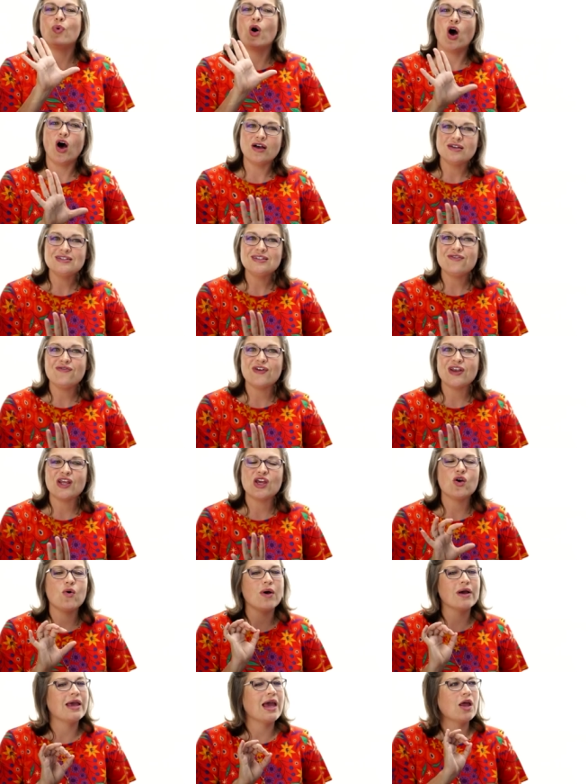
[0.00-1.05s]
Pause the
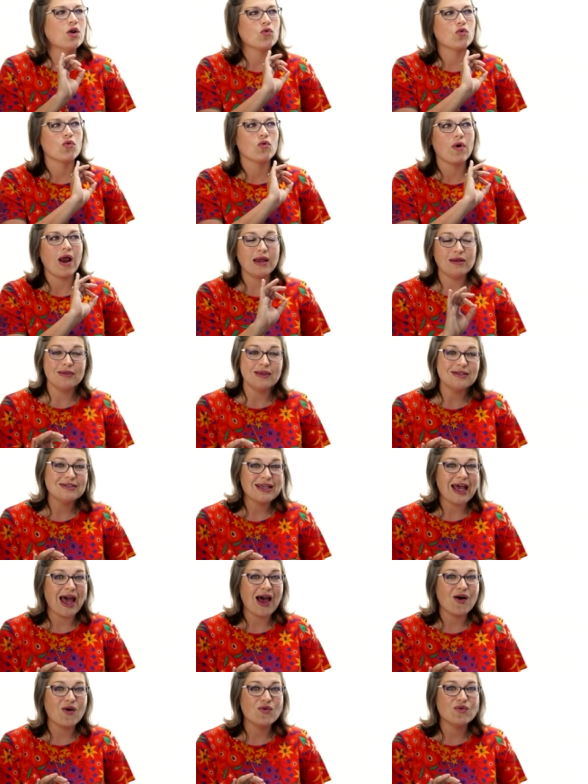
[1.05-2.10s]
video. Again, write this
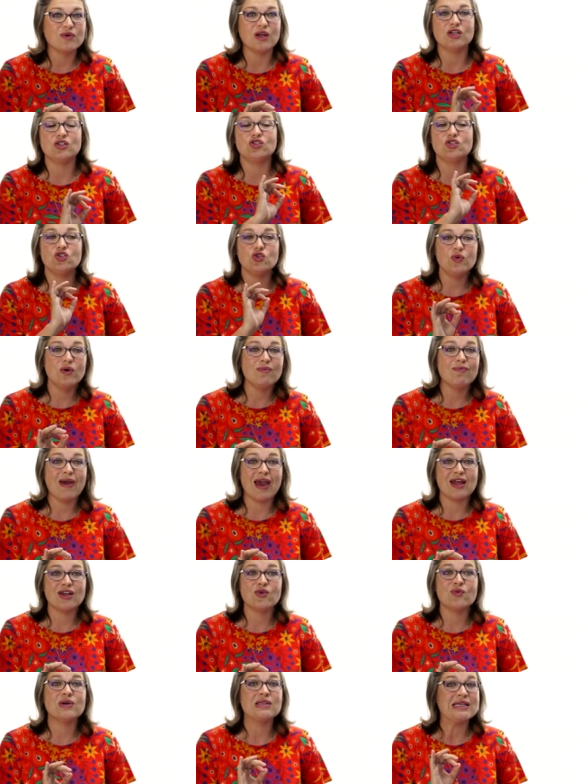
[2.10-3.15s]
out and do it
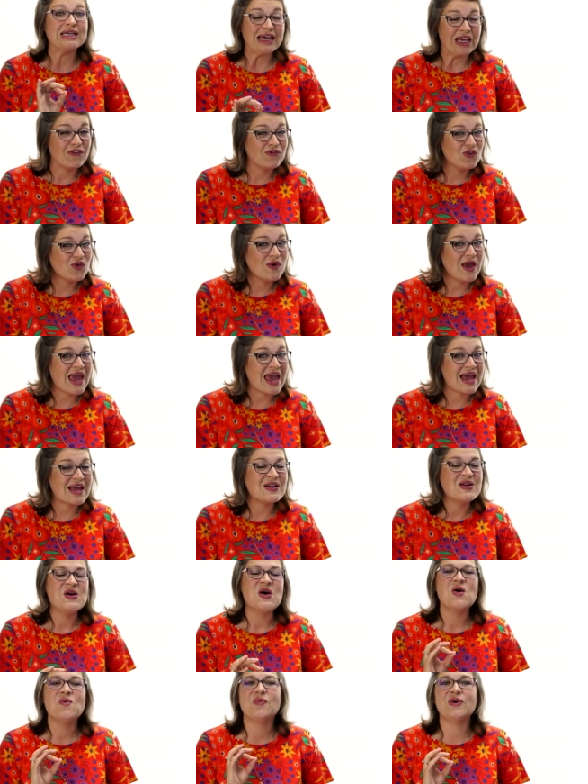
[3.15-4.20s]
manually if you can,